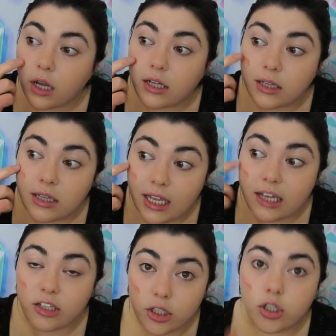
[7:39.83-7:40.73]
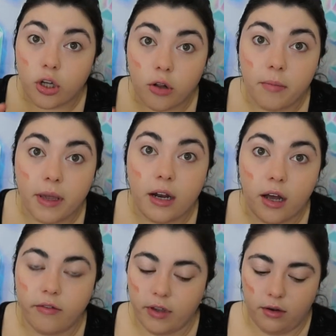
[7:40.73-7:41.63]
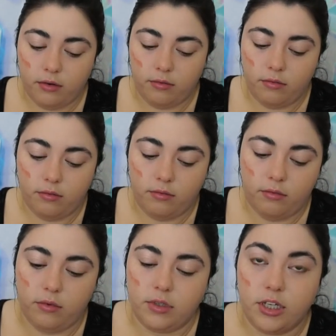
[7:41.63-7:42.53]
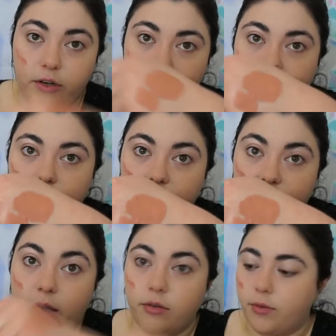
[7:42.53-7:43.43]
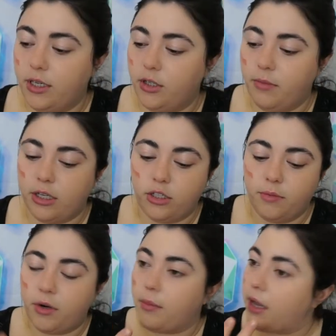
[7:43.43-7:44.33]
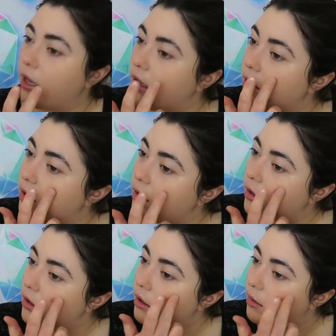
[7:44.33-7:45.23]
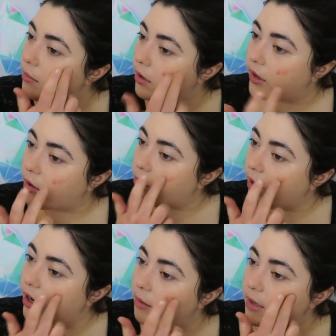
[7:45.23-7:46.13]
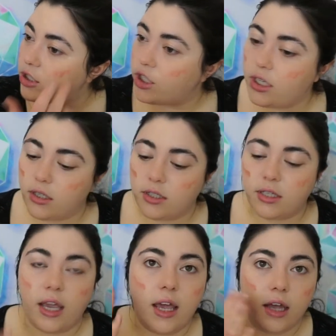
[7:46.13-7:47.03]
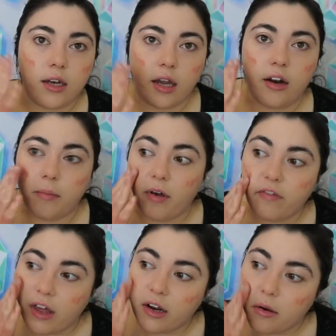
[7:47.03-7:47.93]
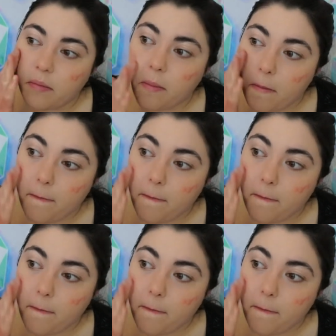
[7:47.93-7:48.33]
a little bit of it. Seriously, like that was way too much to put on my hand. But like right on my cheeks and kind of buff that in.